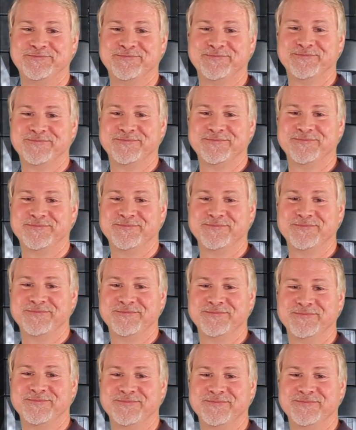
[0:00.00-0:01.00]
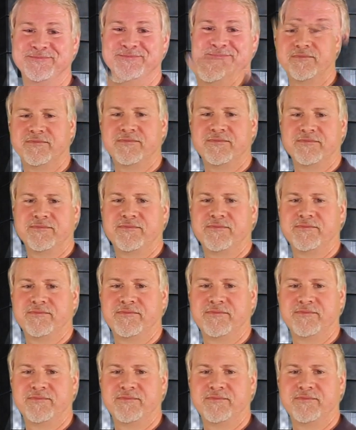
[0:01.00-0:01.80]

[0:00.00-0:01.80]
No one is speaking in this clip.